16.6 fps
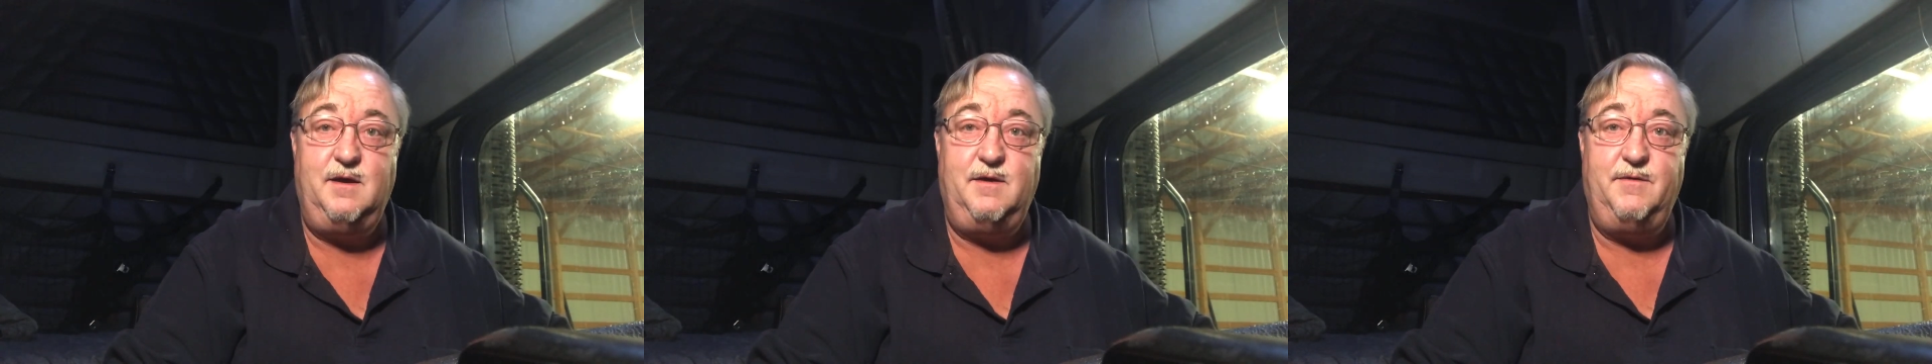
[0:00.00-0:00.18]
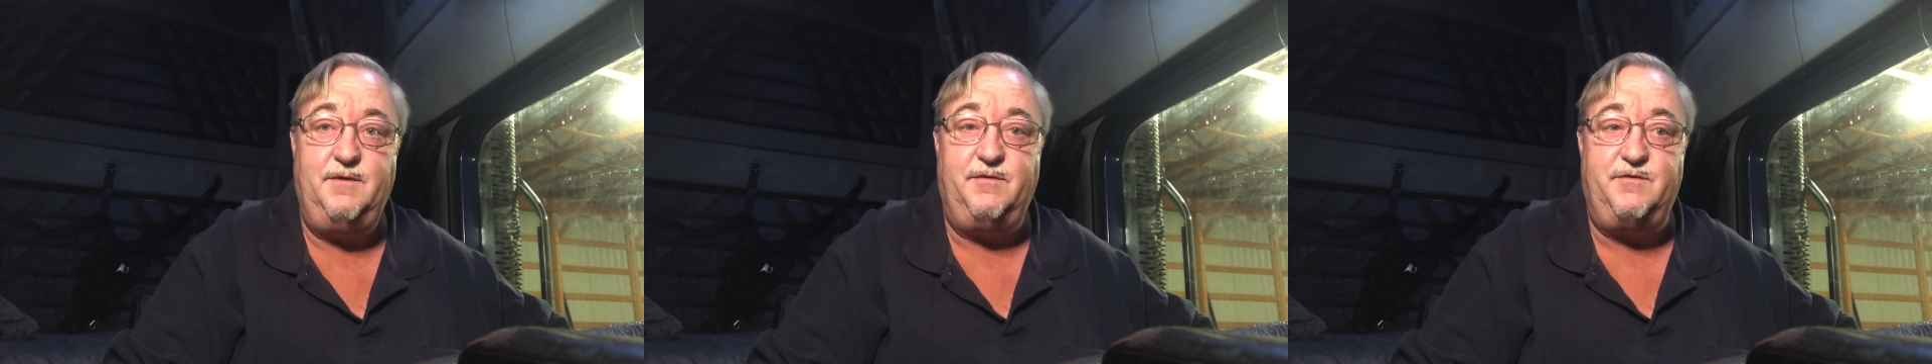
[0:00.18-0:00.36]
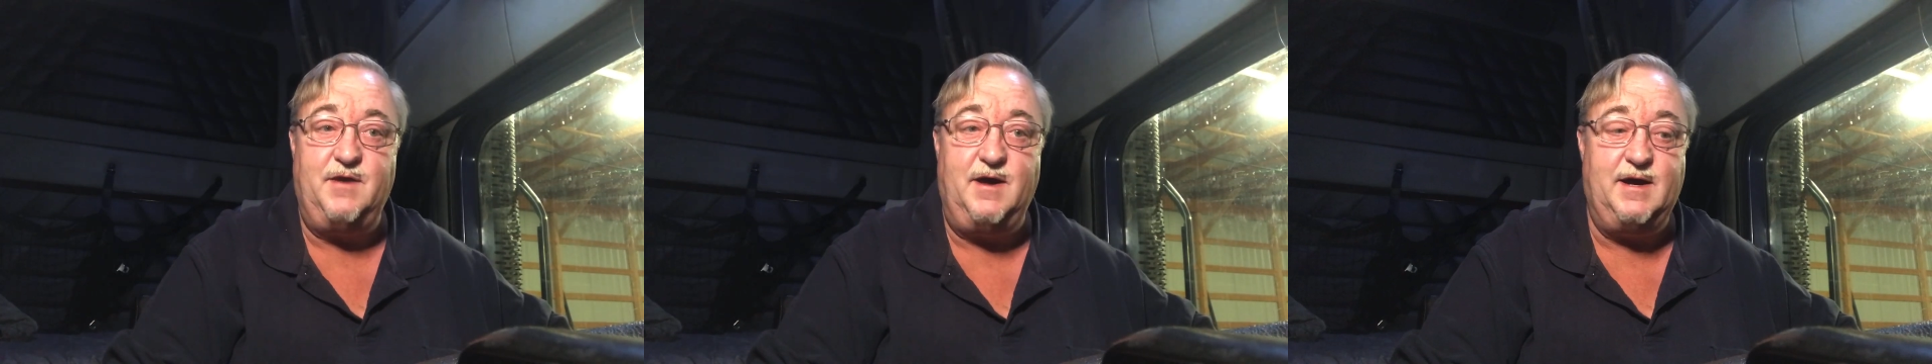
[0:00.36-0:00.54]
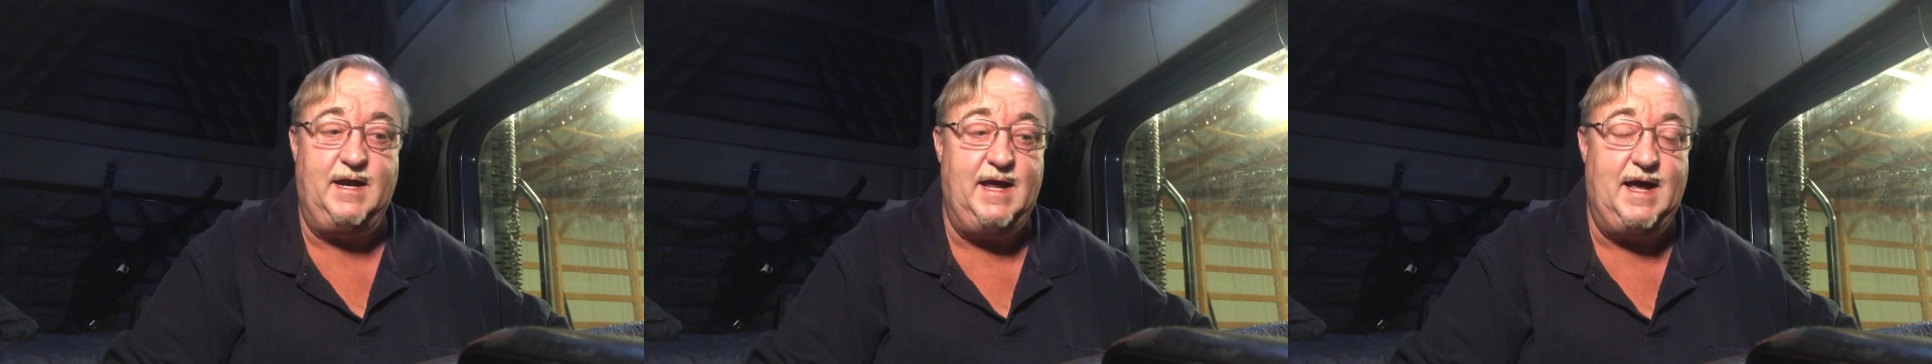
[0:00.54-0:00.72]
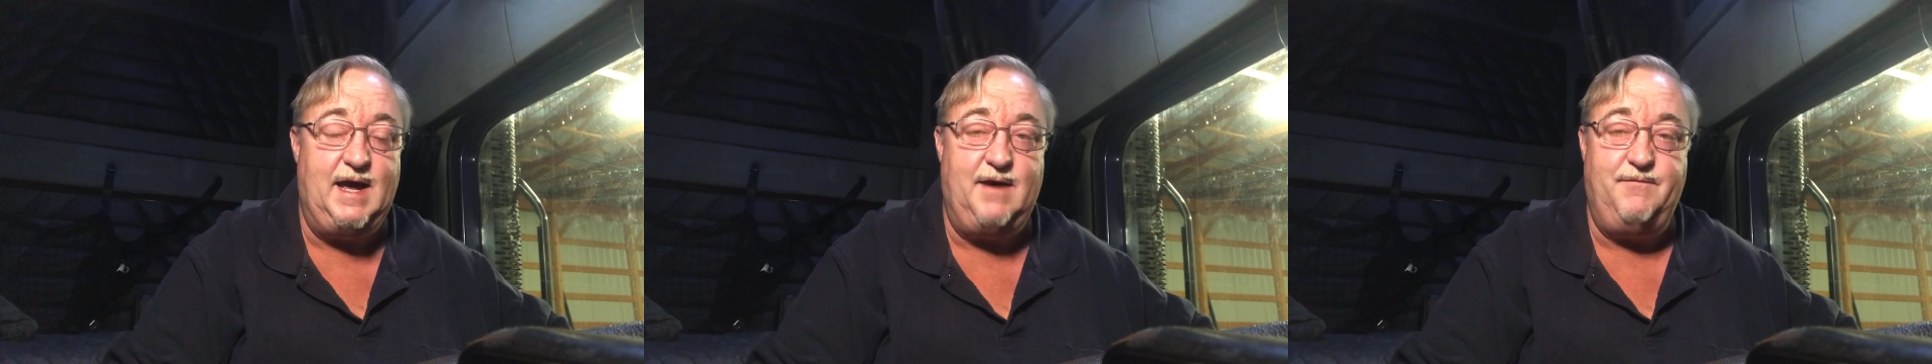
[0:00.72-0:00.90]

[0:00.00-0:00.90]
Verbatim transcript: that's not going to have